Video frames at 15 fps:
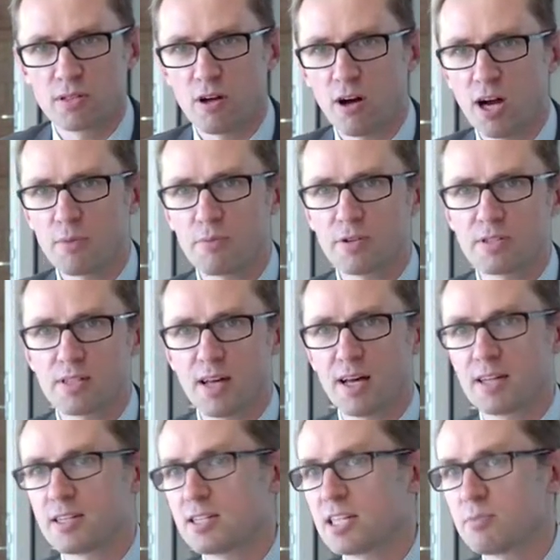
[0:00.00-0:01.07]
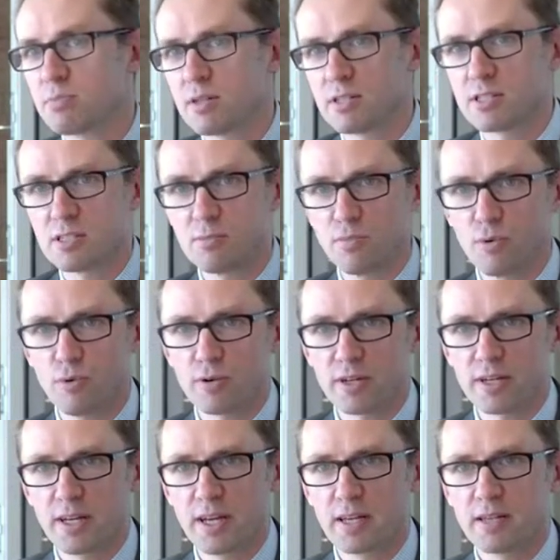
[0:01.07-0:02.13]
Hybrids are deeply
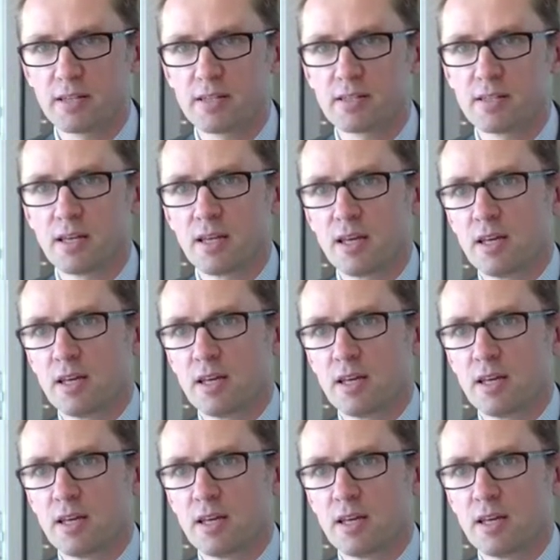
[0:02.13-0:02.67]
subordinated,